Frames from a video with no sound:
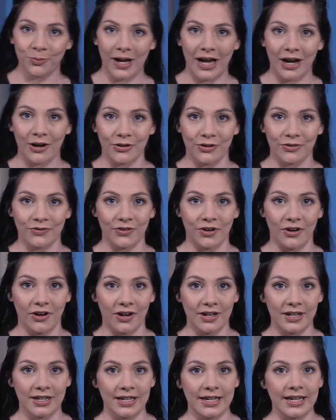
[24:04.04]
power of
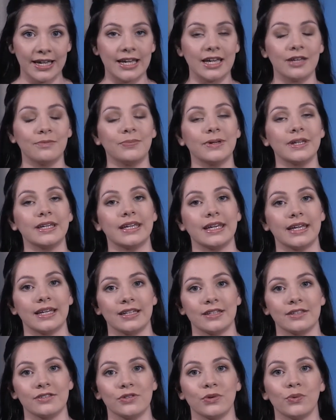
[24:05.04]
God, it
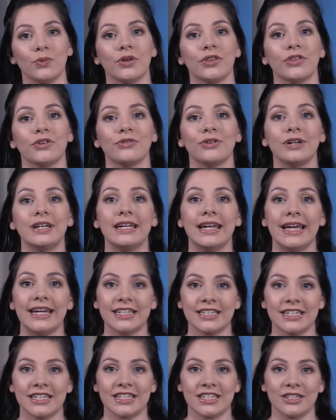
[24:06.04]
begins with a
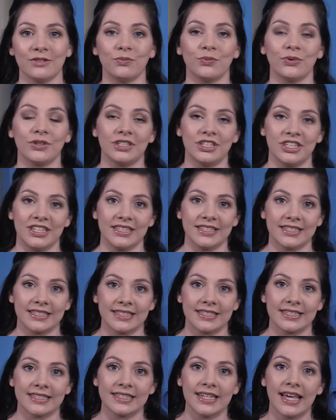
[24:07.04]
relationship with
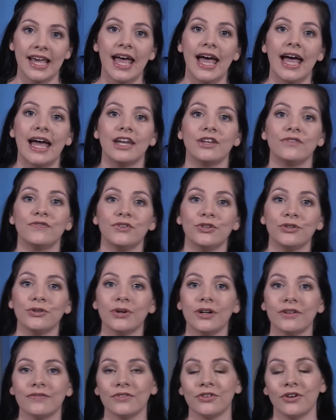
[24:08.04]
Jesus. And if you
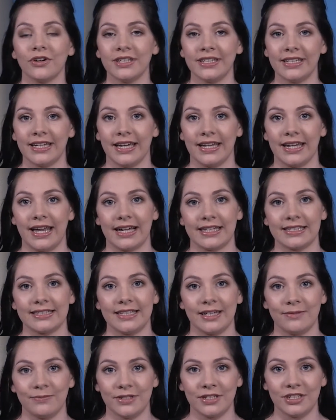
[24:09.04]
have not yet
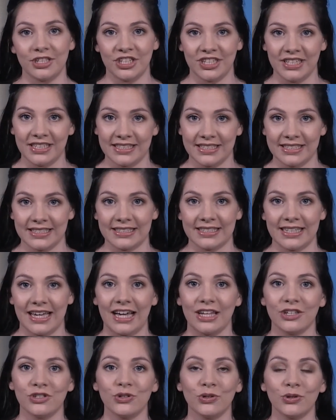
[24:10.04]
accepted Jesus
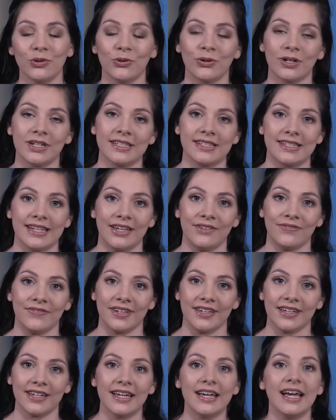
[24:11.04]
as your Lord and
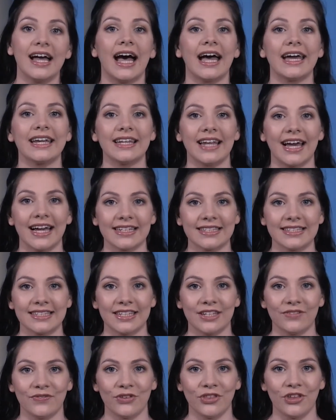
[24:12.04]
Savior, I'd like to
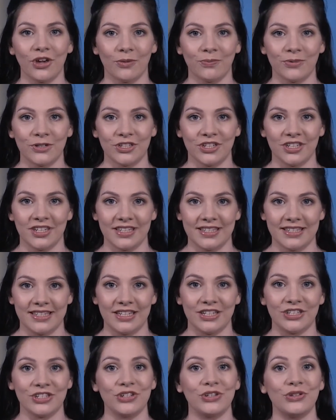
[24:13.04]
give you the
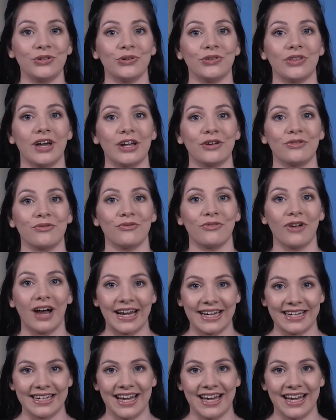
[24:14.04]
opportunity to do that right